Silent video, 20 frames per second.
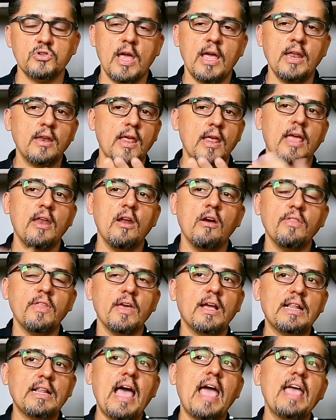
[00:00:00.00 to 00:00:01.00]
And on the
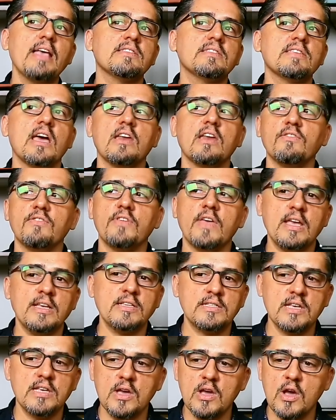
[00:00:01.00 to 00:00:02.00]
client side of
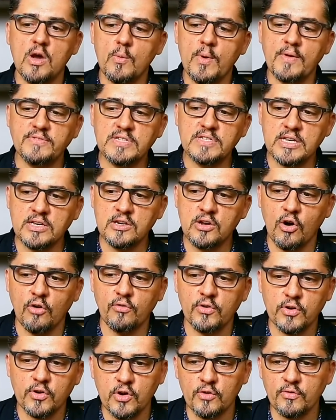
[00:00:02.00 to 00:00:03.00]
things, we've seen
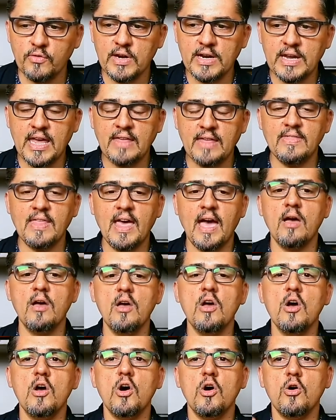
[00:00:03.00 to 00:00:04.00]
over and over again that
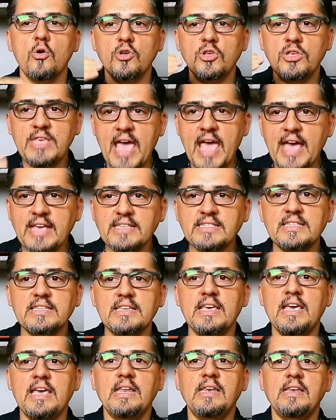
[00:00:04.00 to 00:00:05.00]
yes,
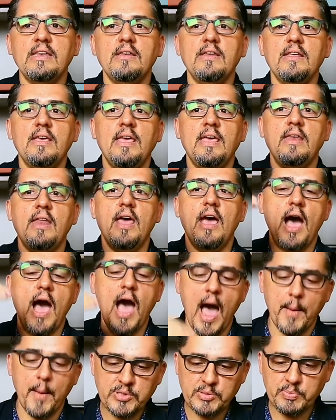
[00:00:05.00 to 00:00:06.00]

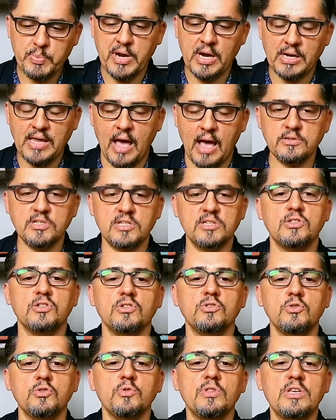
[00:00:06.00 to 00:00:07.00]
HubSpot allows us to
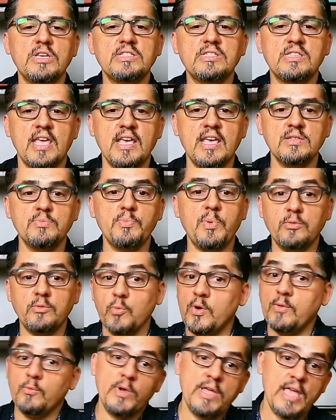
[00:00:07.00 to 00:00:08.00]
do these things, but
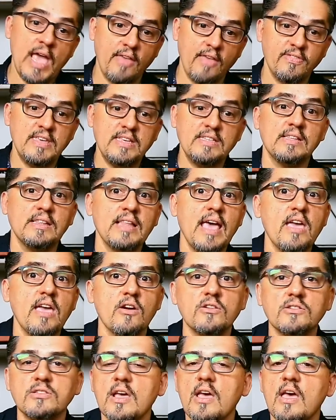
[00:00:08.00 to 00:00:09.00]
when we add these
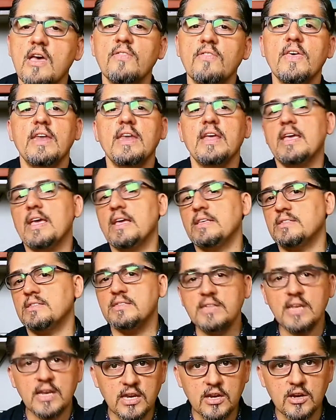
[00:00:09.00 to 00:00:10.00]
layers, then it gets
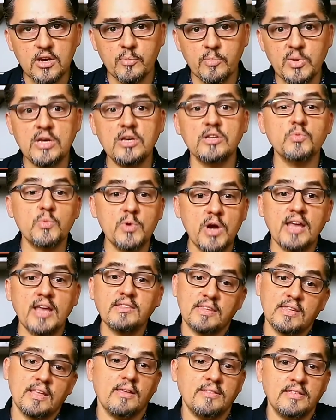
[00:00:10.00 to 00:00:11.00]
stickier because we're
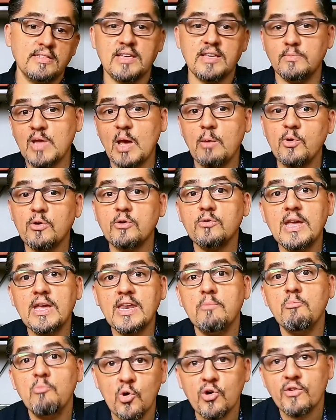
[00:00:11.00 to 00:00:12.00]
at the same time, we're
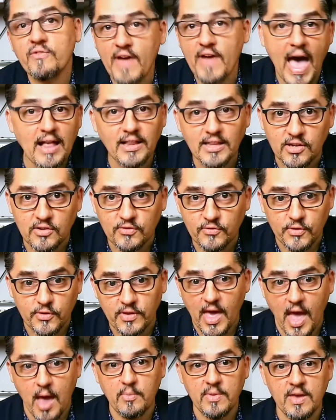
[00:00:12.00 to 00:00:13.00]
creating more value for
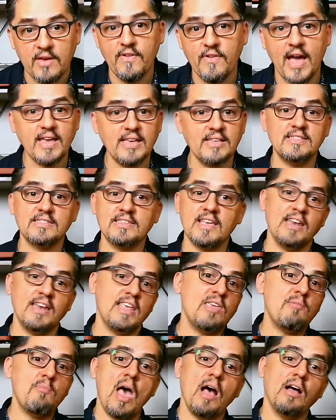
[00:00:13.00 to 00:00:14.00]
them. If I can send
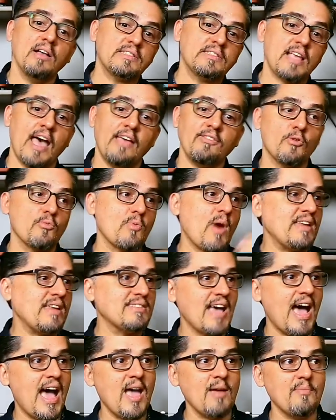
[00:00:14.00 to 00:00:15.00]
emails at the right
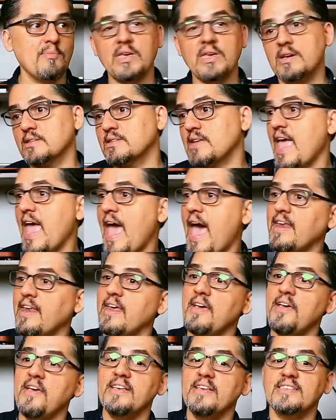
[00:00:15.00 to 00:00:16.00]
time because I add
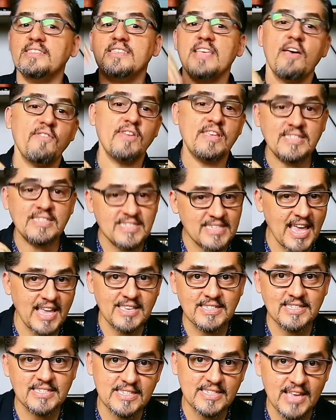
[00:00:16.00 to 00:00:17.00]
7
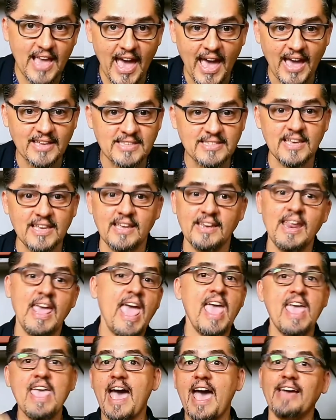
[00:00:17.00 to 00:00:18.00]
cents as an
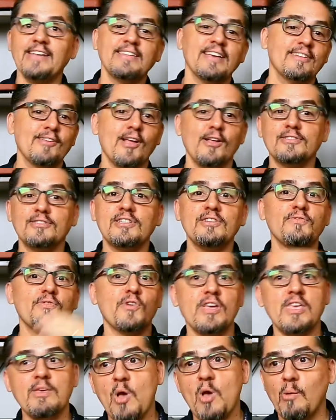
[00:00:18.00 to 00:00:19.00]
AI technology for
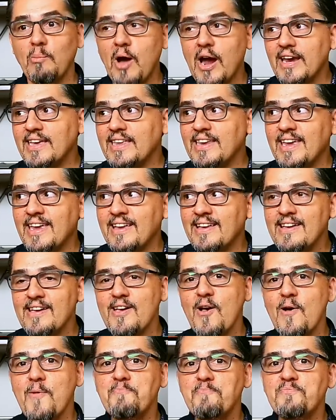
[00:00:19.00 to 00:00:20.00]
email marketing,
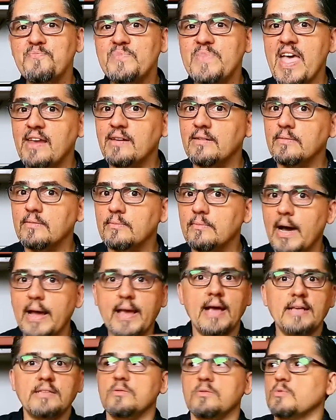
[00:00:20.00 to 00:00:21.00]
then my
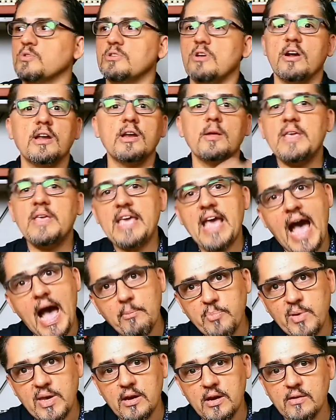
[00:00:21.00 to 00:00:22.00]
customers are going to be
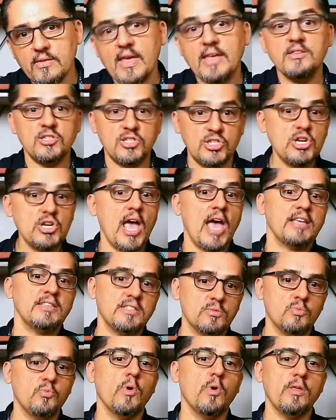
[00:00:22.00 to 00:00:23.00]
happier than
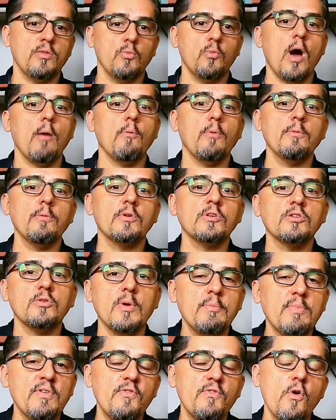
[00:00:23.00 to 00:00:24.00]
just with what we were
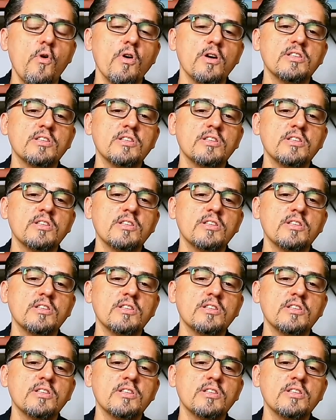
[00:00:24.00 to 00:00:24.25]
doing before.